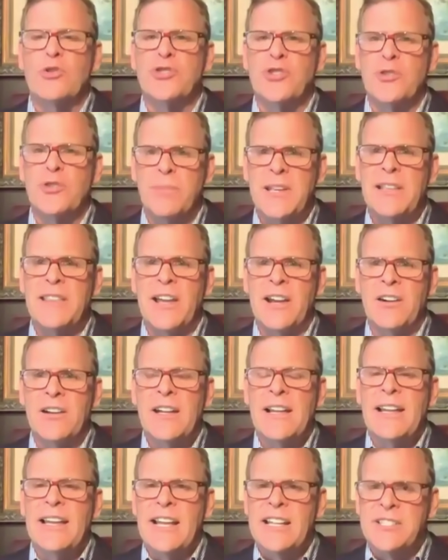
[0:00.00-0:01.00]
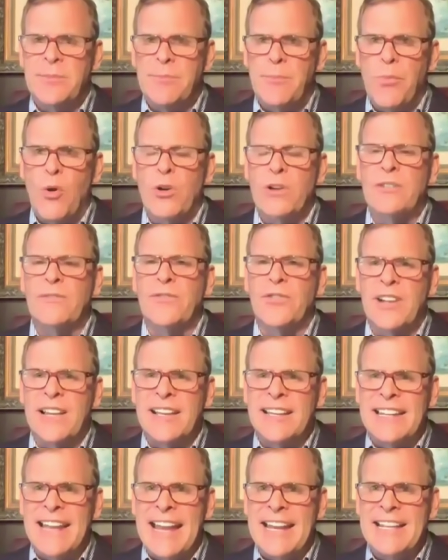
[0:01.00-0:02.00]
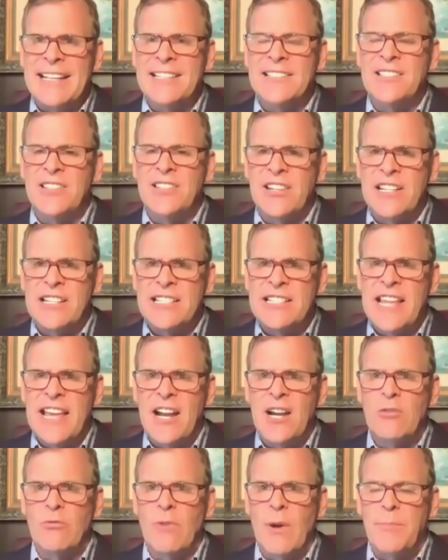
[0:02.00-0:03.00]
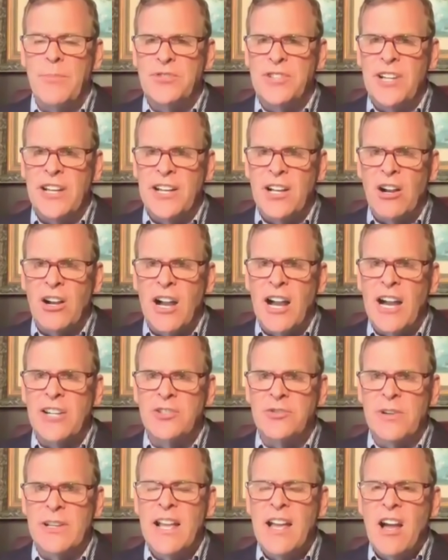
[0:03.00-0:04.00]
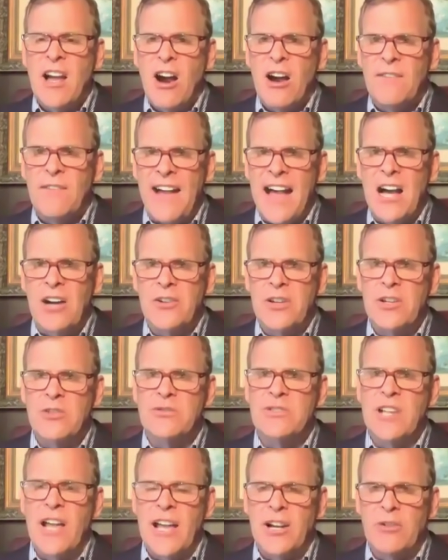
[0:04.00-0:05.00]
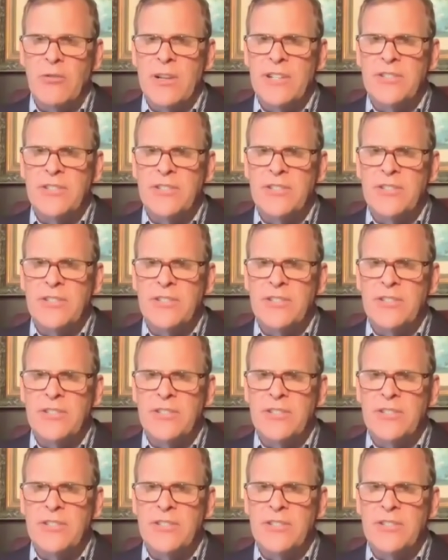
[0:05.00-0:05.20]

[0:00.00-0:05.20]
be there. It's important for Canadians that he's there representing our country, our values, and our